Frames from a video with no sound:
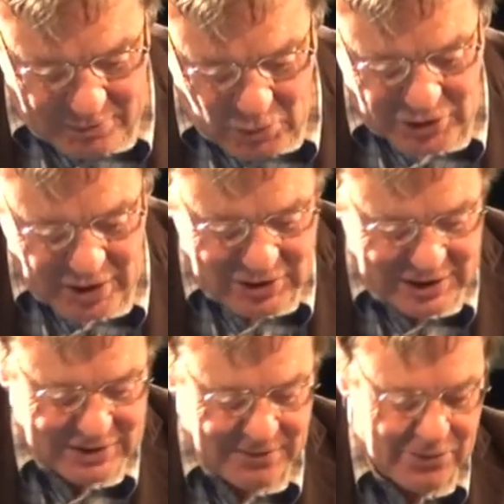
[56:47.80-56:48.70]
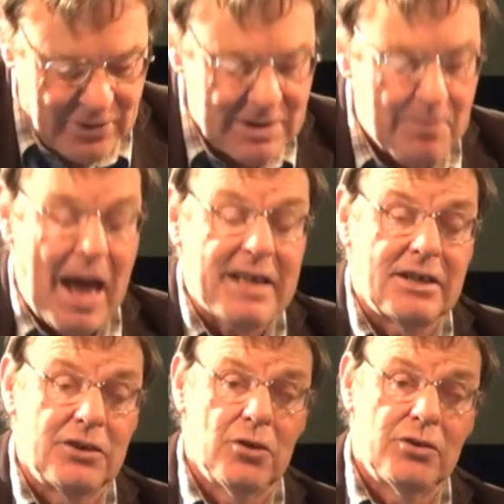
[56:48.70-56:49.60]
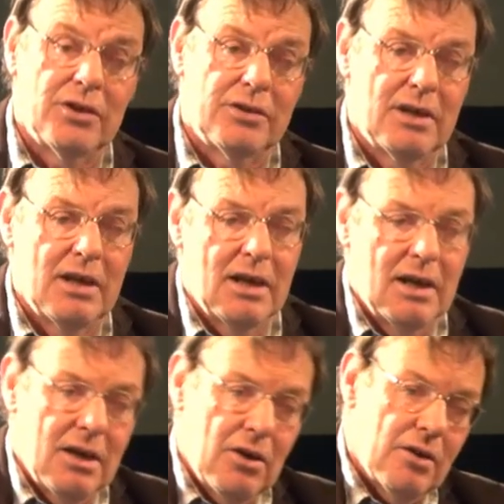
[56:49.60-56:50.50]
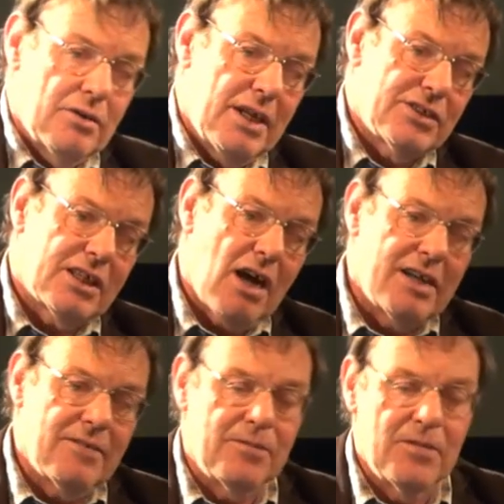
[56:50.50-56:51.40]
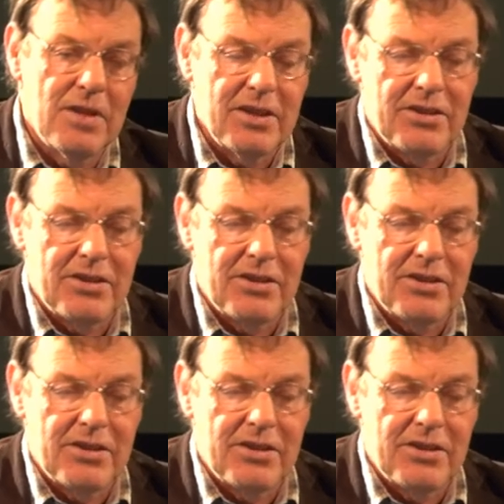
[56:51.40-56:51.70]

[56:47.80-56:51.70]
Munchau's list of three, the banking union. There's a kind of